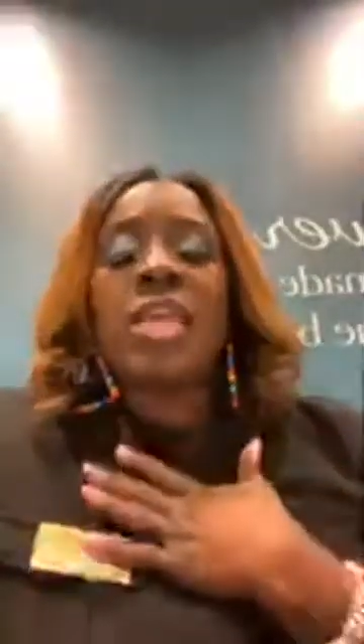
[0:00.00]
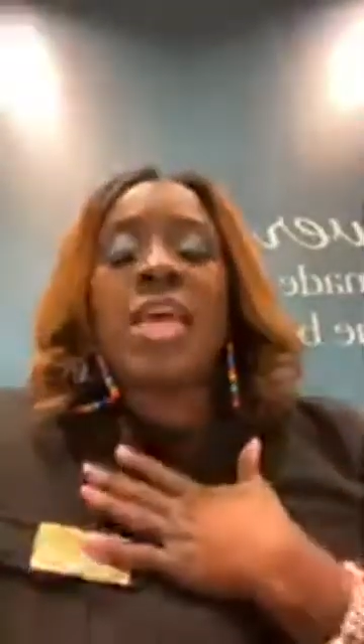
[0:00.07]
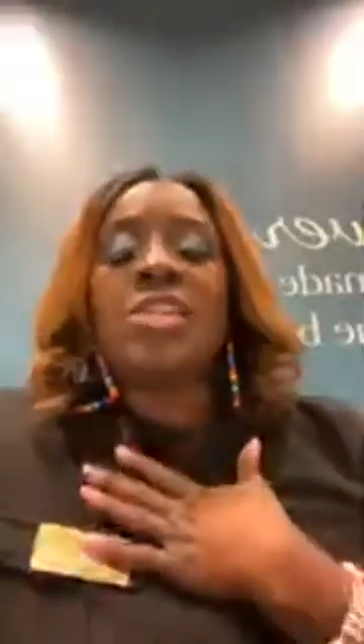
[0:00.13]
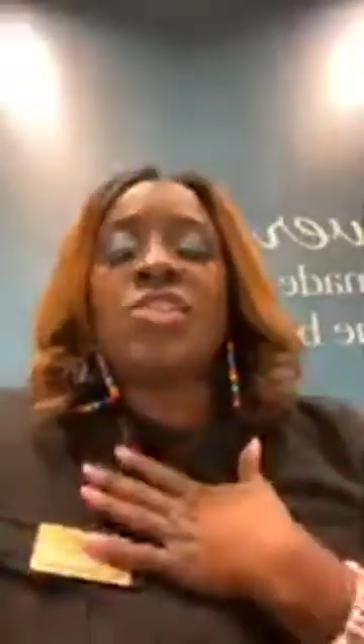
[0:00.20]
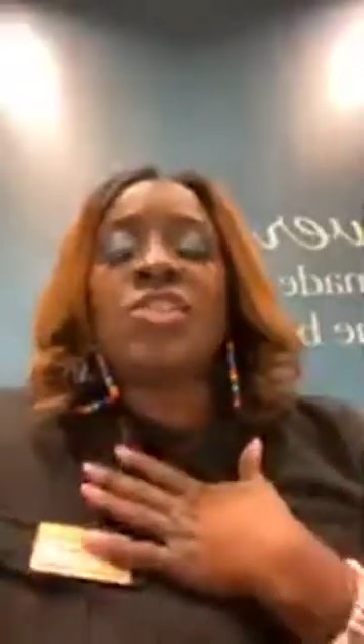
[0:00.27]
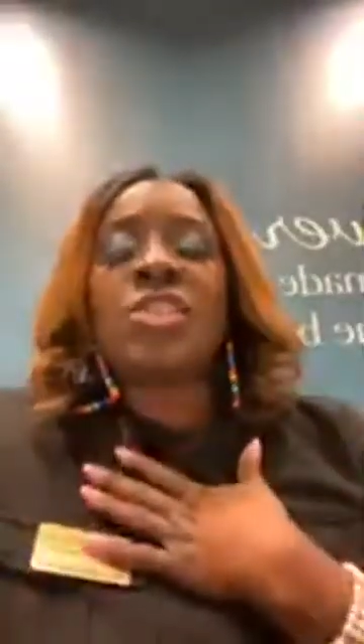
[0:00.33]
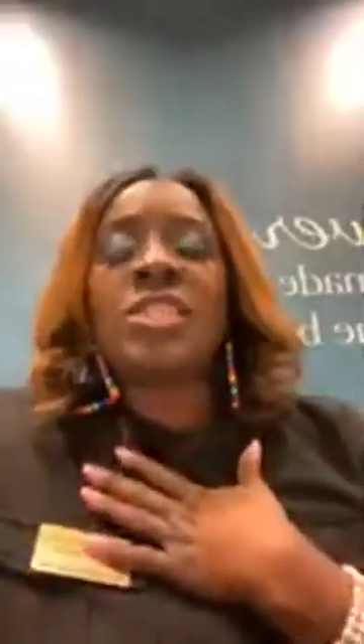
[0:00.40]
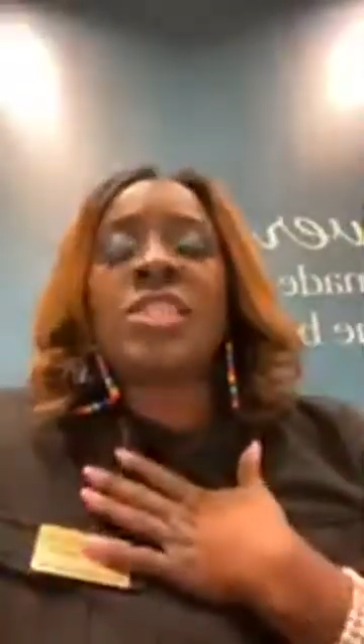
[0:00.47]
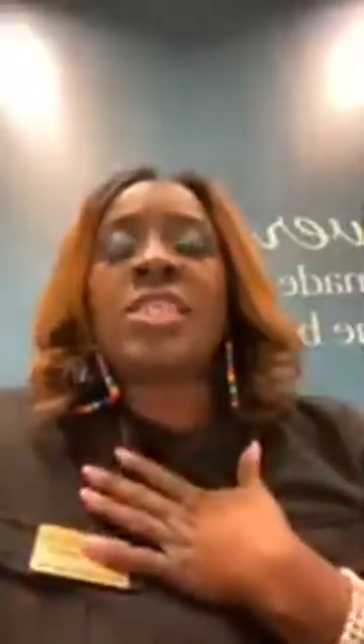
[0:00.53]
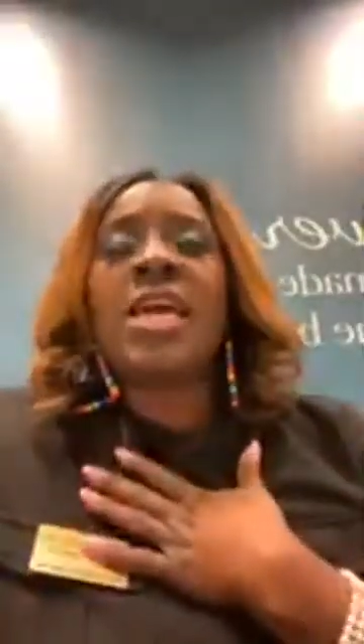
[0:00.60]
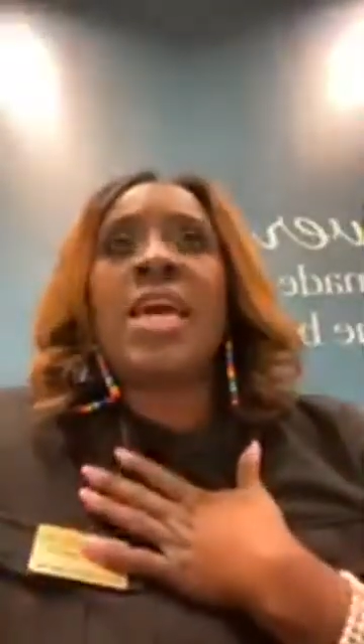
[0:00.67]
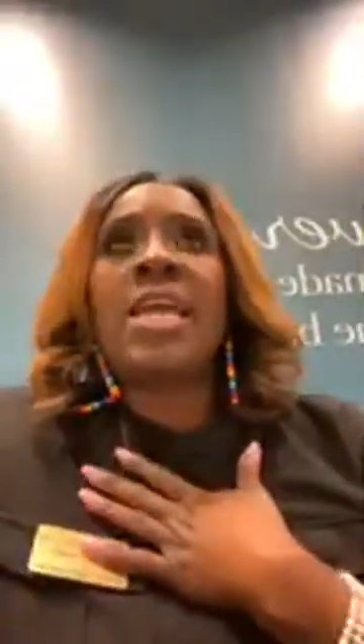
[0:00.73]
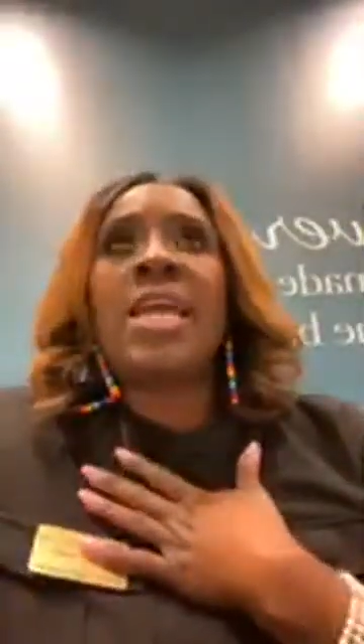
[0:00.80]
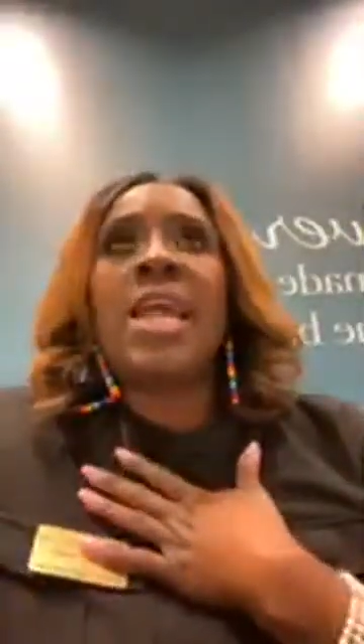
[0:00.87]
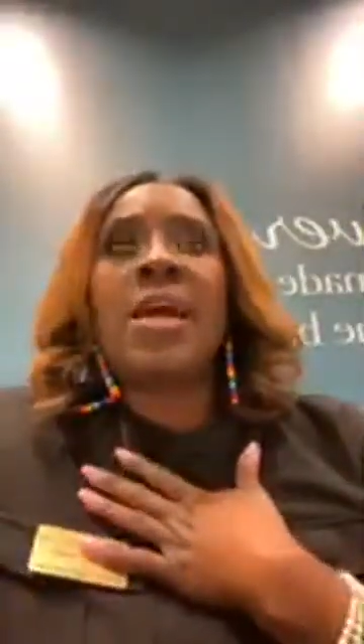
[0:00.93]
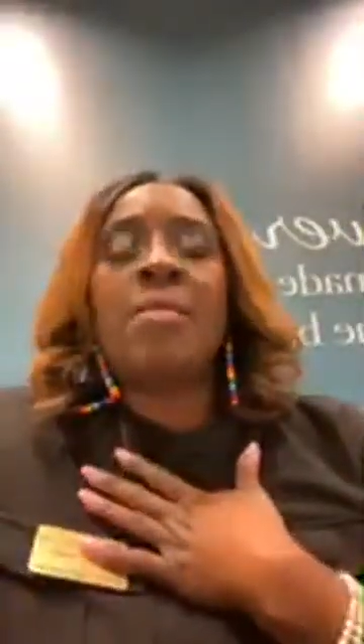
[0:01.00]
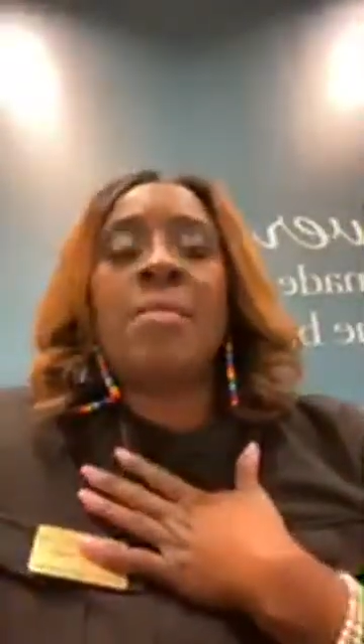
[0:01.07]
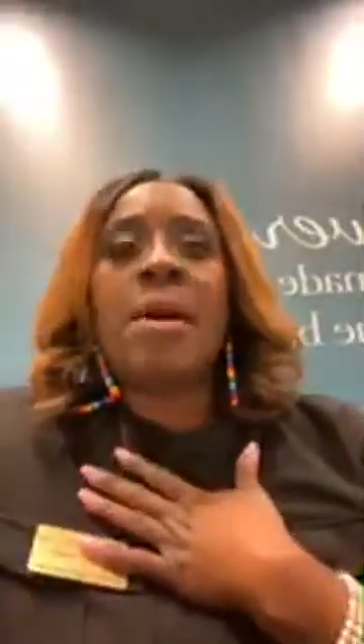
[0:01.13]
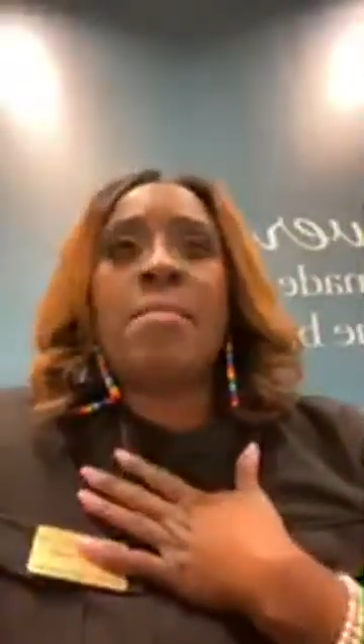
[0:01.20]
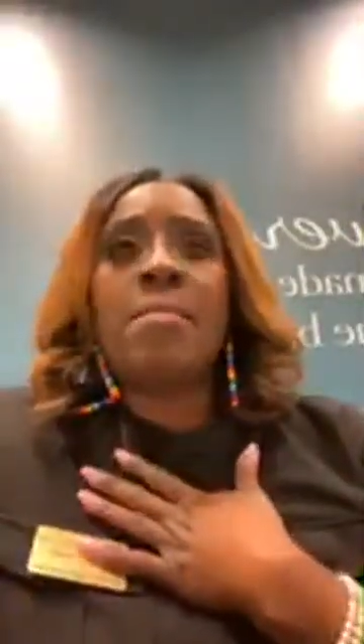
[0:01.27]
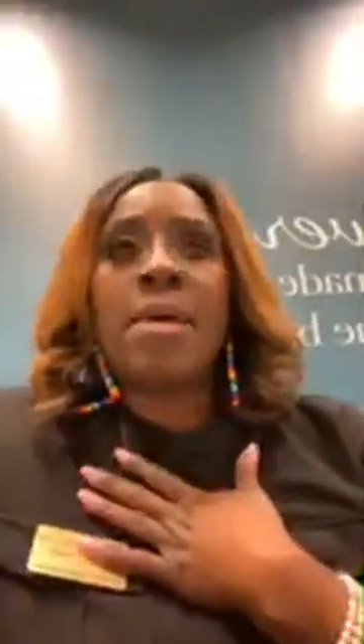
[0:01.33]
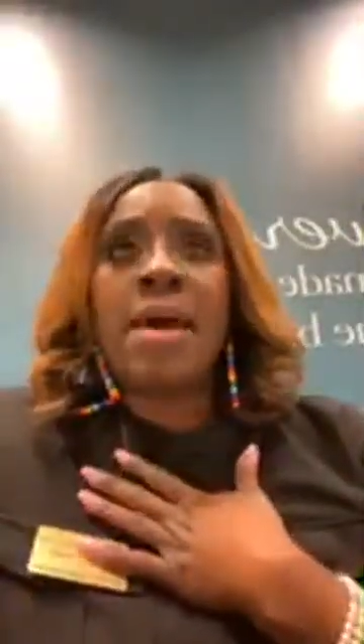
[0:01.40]
just got out
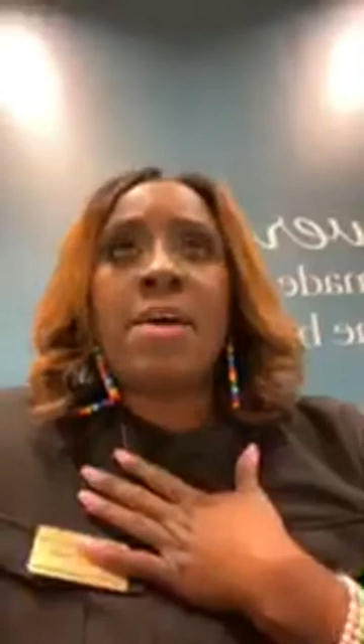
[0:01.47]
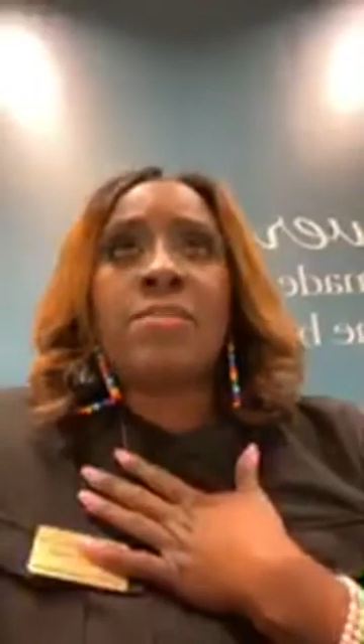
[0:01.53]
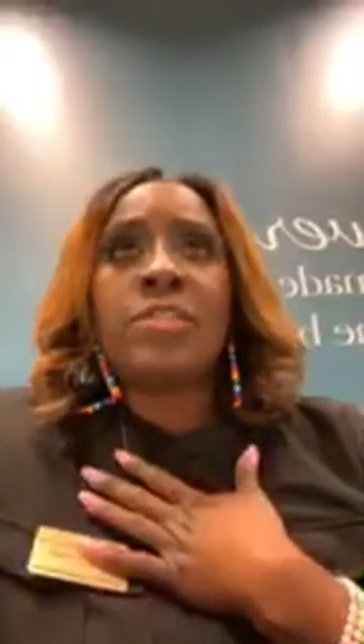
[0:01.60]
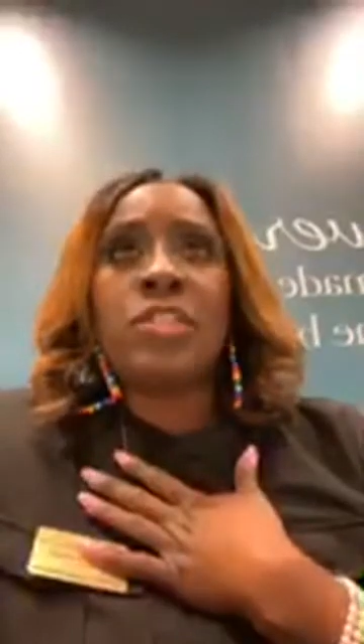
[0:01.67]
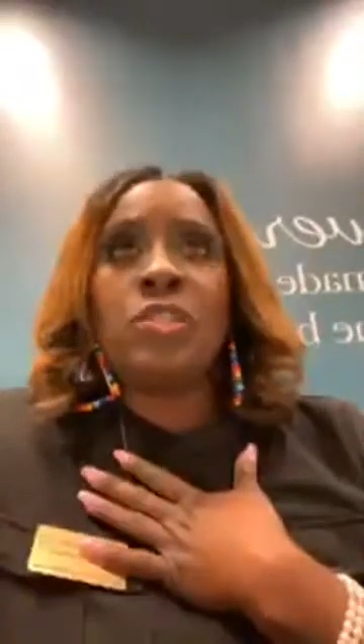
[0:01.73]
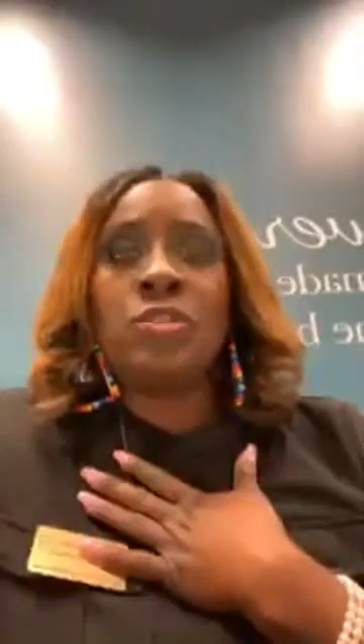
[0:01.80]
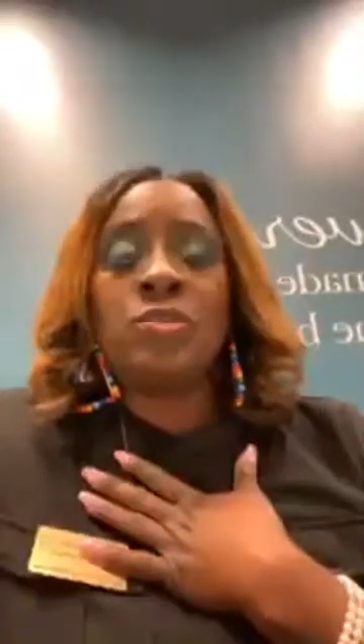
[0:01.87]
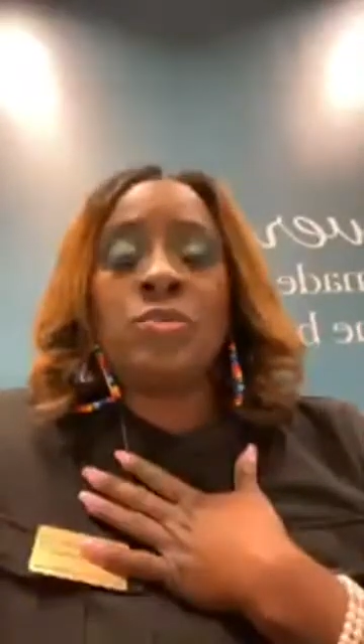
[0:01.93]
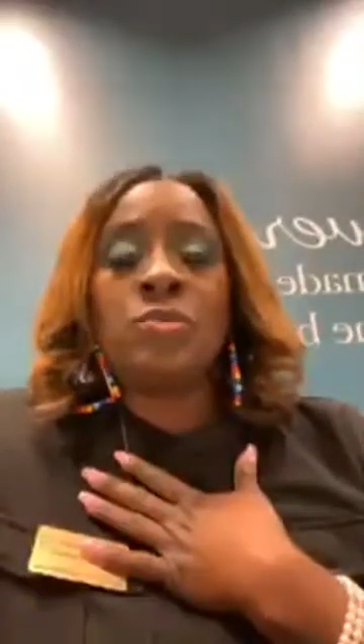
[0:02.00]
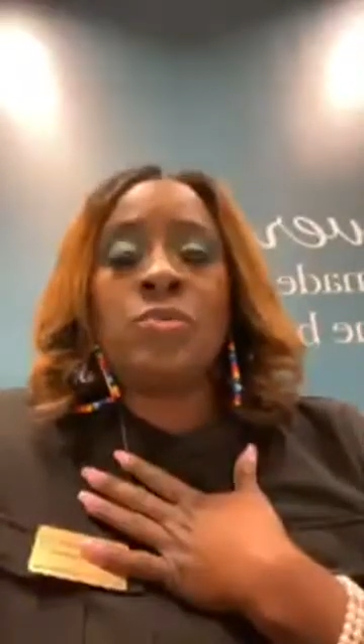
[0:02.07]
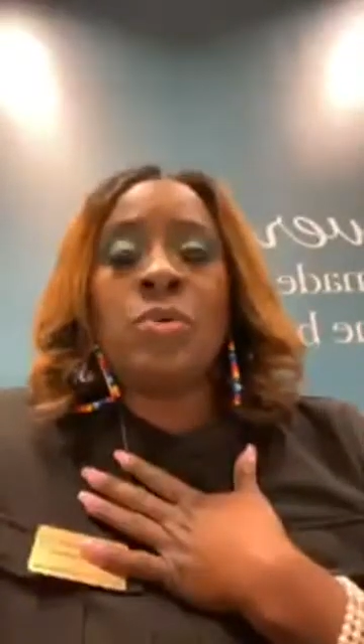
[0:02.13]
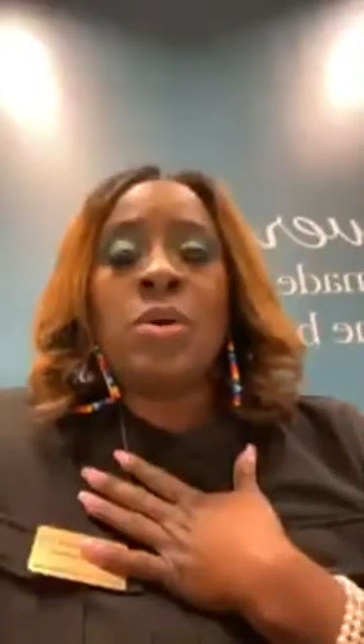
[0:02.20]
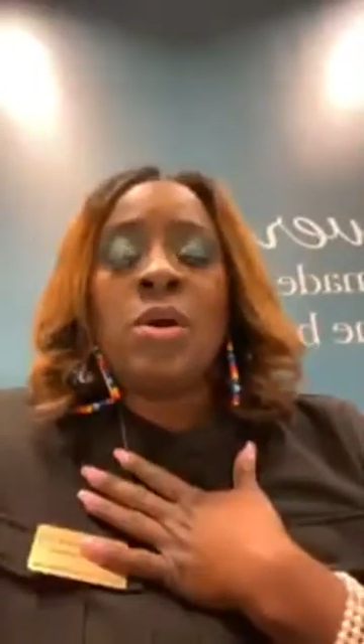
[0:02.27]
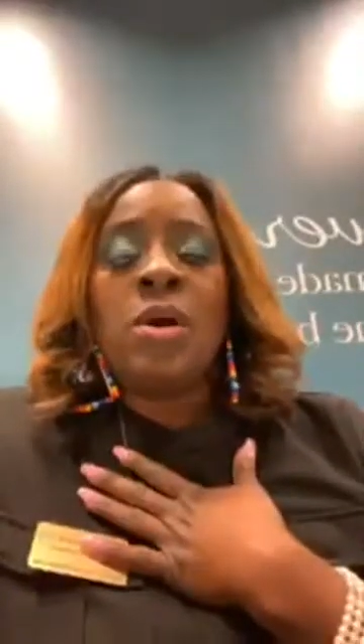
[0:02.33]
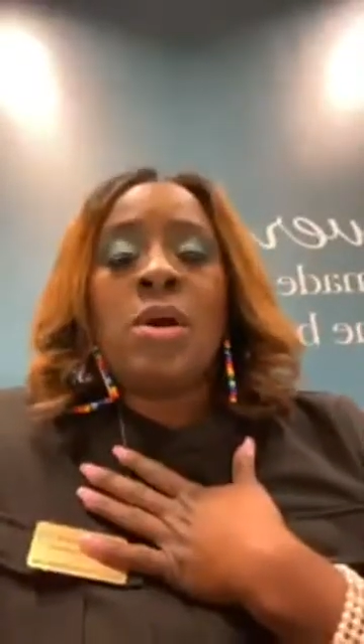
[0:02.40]
my mouth to